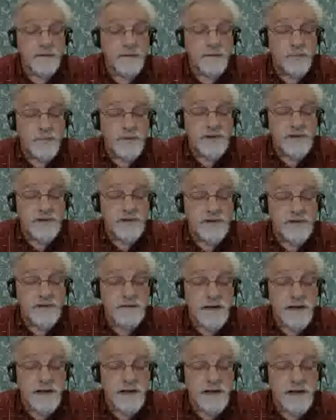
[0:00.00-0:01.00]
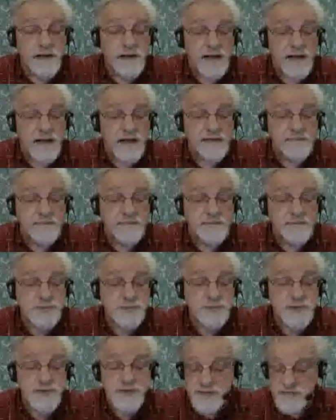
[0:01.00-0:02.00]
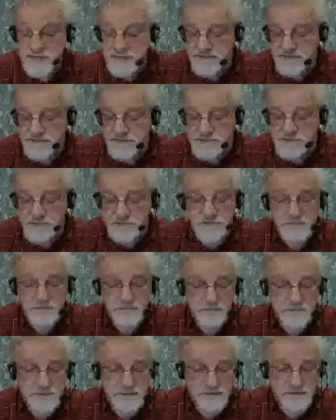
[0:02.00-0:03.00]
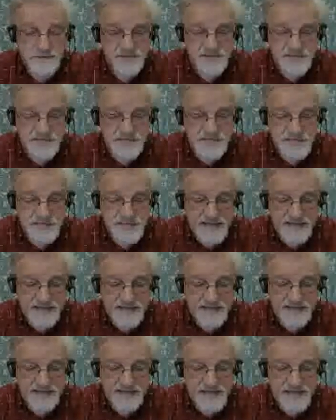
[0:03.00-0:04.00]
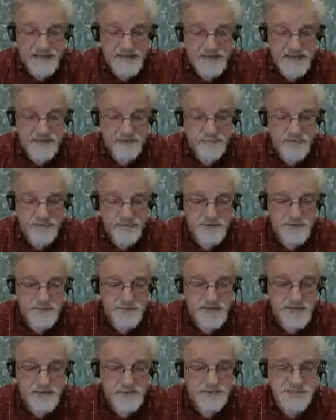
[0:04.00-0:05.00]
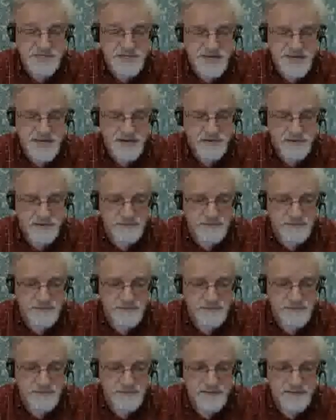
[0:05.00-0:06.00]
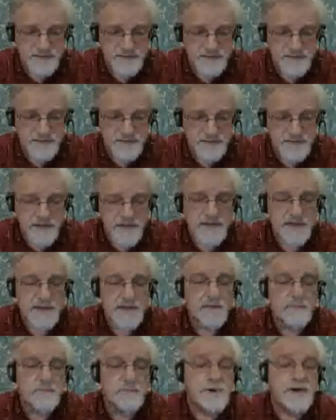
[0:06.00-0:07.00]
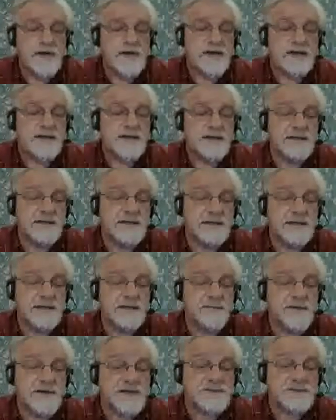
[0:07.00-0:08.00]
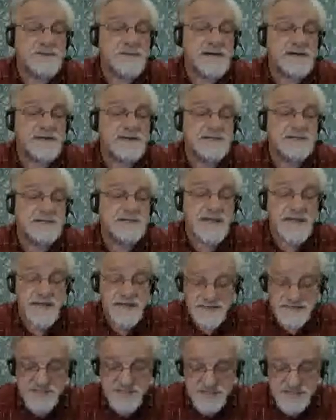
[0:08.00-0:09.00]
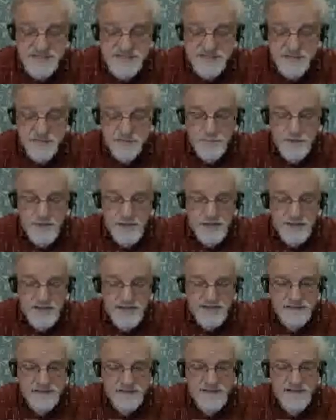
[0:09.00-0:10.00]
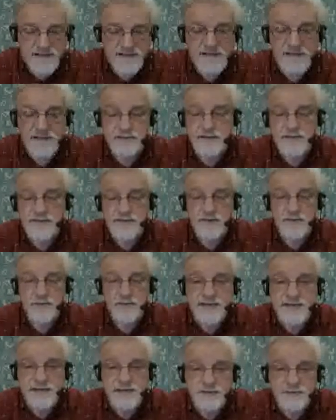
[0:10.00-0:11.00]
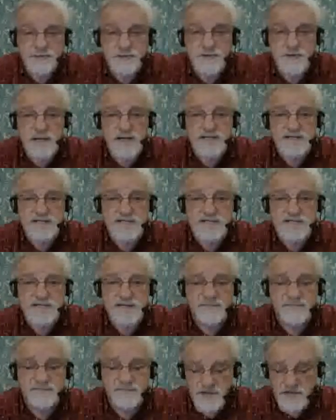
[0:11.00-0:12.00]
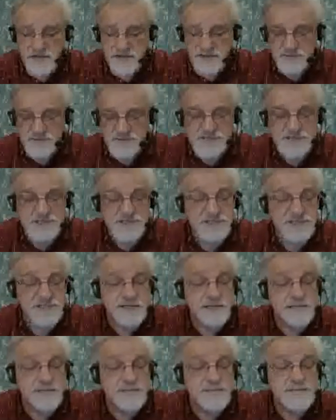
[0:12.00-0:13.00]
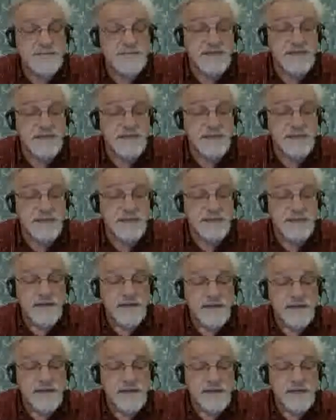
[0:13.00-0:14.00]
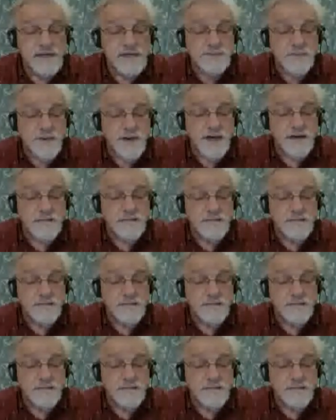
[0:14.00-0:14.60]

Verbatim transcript: where I'm trying to build this link. And remember, that was an error. But if I try this as a symbolic link going across file systems, guess what?